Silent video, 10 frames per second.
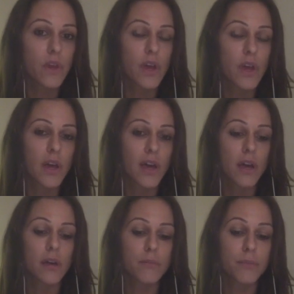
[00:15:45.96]

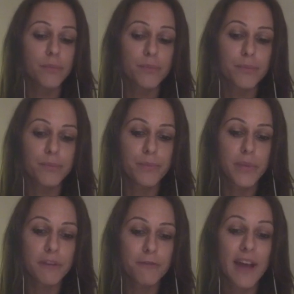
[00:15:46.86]
But
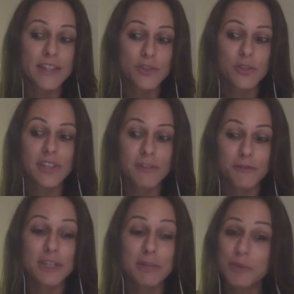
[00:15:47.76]
if I had to give
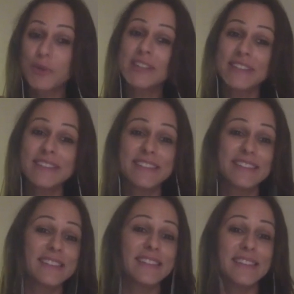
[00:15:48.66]
a number one
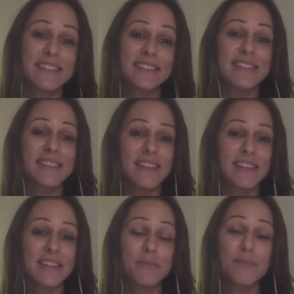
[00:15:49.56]

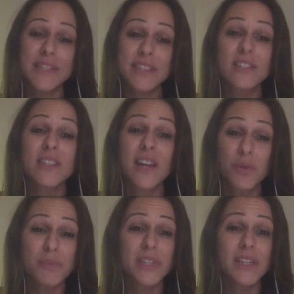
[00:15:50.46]
message, that
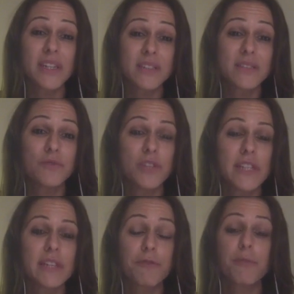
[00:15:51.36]
would be it,
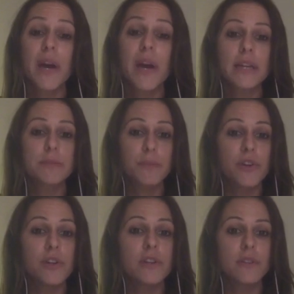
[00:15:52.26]
really, from my
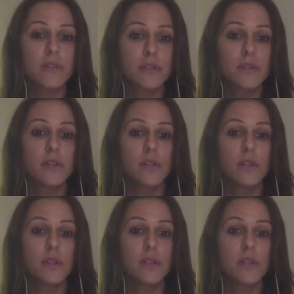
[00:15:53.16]
experience.